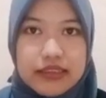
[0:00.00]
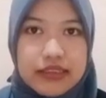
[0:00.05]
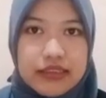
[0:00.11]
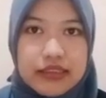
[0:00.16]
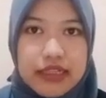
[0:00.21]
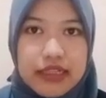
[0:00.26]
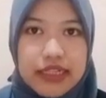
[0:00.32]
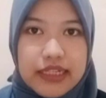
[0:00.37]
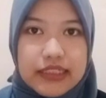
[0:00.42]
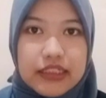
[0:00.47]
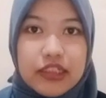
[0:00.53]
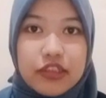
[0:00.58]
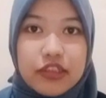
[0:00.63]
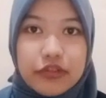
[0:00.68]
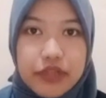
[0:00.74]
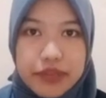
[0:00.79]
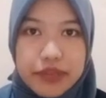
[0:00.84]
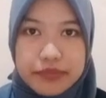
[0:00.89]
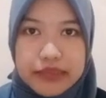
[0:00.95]
An
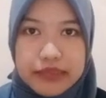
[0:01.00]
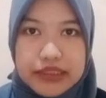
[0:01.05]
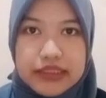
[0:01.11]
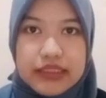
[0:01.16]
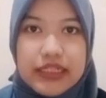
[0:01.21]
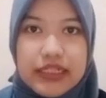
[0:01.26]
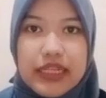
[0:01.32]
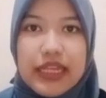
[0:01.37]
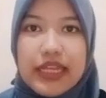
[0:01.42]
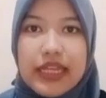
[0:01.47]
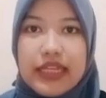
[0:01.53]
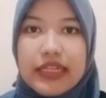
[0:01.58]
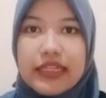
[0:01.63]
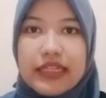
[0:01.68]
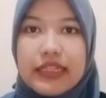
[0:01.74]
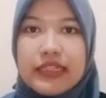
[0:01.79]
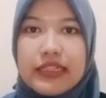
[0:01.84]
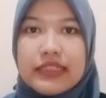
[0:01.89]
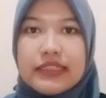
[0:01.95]
agreement
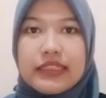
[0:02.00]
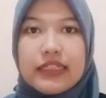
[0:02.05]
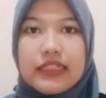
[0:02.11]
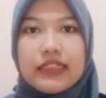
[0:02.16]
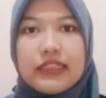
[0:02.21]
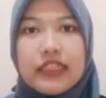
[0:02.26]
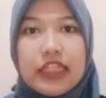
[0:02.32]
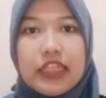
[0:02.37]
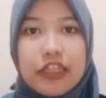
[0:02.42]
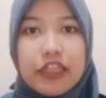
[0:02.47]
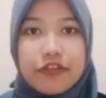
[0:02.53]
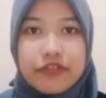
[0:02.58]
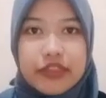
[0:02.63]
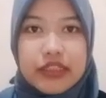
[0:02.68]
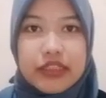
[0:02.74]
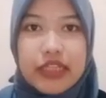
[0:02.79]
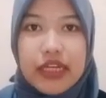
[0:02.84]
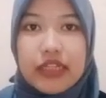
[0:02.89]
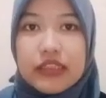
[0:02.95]
is an
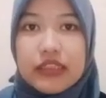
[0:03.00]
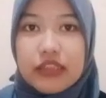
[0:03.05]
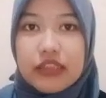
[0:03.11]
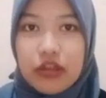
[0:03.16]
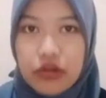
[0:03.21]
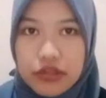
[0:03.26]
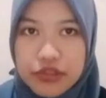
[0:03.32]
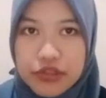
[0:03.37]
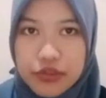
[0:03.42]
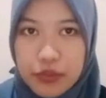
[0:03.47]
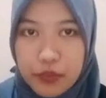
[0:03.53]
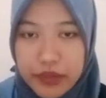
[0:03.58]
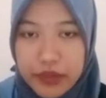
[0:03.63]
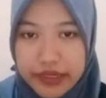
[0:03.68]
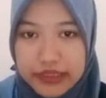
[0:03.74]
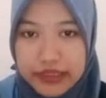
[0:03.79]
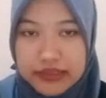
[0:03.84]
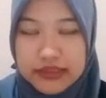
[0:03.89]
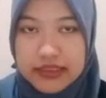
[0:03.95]
event that occurs
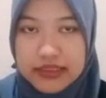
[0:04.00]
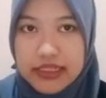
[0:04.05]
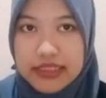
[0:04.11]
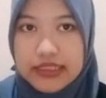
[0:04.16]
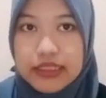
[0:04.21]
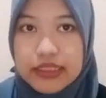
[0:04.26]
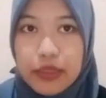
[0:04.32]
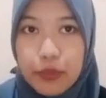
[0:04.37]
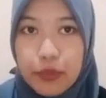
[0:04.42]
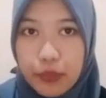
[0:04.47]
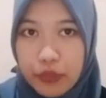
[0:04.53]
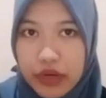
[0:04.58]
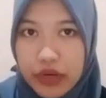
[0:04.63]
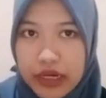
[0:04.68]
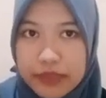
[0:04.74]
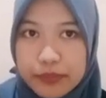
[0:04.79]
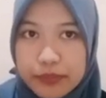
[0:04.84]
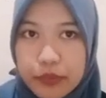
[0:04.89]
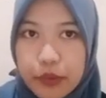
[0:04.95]
when
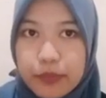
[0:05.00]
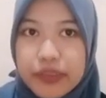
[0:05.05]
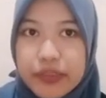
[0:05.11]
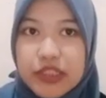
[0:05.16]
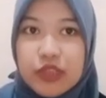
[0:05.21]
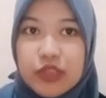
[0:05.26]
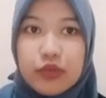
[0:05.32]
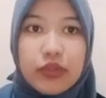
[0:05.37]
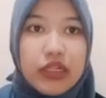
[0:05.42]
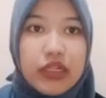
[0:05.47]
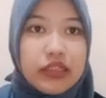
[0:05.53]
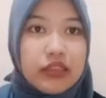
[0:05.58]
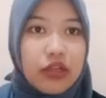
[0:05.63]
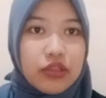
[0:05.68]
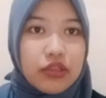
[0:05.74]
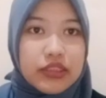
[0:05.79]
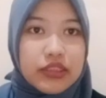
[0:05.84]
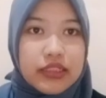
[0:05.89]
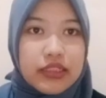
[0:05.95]
someone promises to
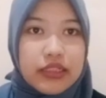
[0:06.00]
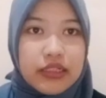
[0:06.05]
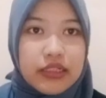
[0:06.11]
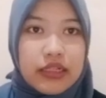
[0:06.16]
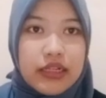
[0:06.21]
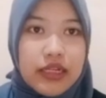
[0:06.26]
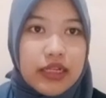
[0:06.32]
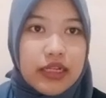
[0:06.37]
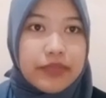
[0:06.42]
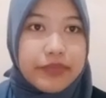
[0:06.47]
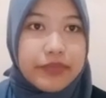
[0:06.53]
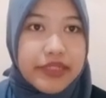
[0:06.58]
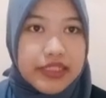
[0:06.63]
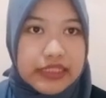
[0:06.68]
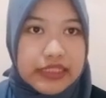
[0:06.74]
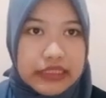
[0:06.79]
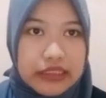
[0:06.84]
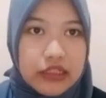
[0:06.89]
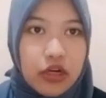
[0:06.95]
another
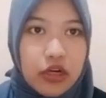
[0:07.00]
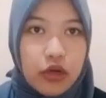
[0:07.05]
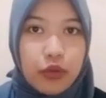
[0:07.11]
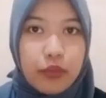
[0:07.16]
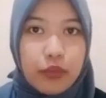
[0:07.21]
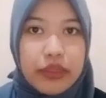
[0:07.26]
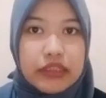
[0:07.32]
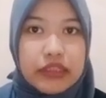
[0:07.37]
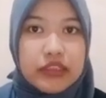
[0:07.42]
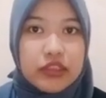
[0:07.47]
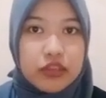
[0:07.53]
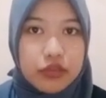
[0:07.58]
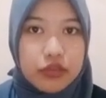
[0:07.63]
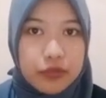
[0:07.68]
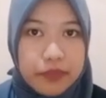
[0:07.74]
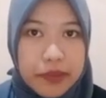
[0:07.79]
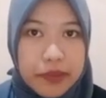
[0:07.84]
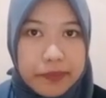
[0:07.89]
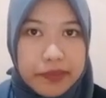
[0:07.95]
person or when
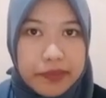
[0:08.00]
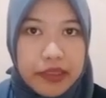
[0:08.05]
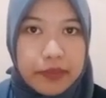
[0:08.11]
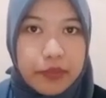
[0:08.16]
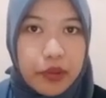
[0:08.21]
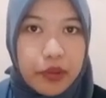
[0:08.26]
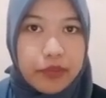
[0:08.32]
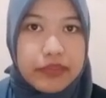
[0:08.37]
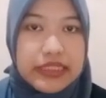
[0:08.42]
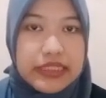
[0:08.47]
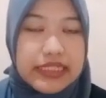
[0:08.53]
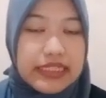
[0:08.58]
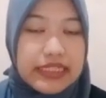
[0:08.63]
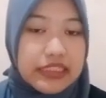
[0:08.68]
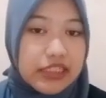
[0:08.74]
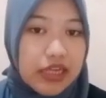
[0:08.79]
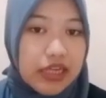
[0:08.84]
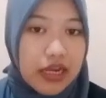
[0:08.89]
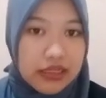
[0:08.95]
two people promise
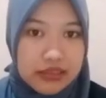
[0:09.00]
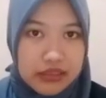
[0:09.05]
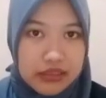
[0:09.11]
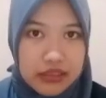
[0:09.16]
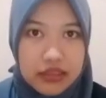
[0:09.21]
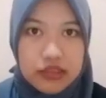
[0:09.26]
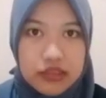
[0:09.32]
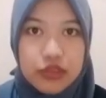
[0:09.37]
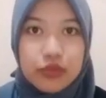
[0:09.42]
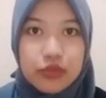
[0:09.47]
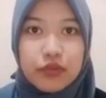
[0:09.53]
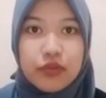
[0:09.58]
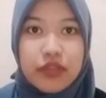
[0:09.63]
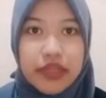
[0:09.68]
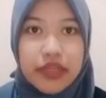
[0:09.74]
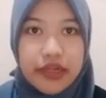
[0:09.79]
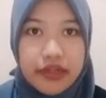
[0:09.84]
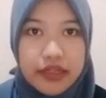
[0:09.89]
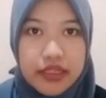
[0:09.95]
each other to
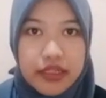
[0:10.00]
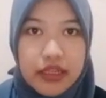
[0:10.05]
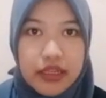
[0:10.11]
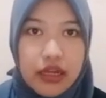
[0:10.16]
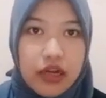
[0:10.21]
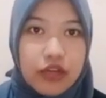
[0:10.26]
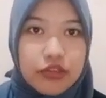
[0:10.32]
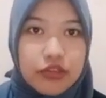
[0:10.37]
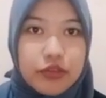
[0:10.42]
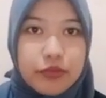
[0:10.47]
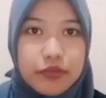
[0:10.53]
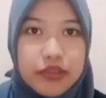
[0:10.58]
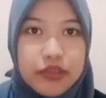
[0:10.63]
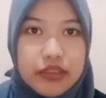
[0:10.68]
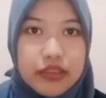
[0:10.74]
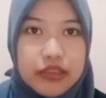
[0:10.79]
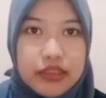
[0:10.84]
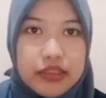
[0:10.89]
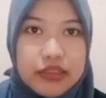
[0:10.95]
carry out
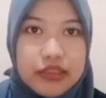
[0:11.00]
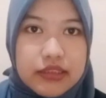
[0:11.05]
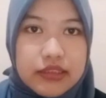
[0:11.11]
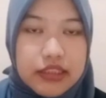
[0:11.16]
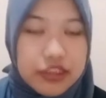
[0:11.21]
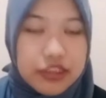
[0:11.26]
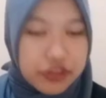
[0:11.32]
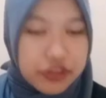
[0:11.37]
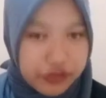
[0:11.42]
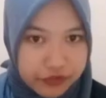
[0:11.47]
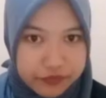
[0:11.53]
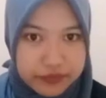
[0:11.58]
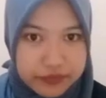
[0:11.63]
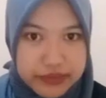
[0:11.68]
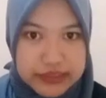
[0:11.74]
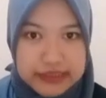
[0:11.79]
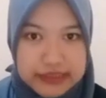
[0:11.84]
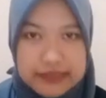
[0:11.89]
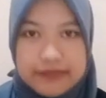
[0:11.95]
an
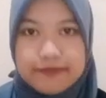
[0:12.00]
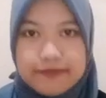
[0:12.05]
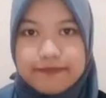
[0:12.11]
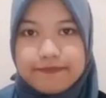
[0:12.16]
achievement.